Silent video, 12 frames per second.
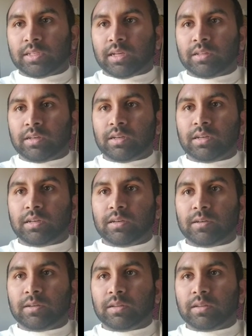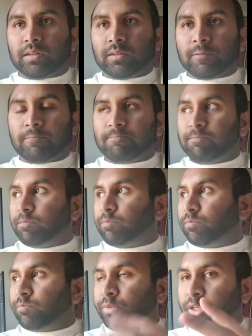these other
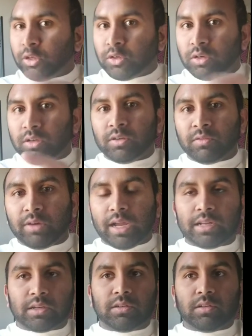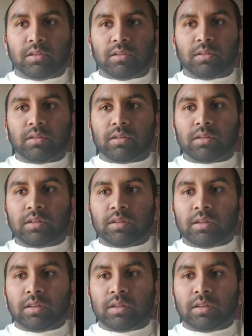pure radical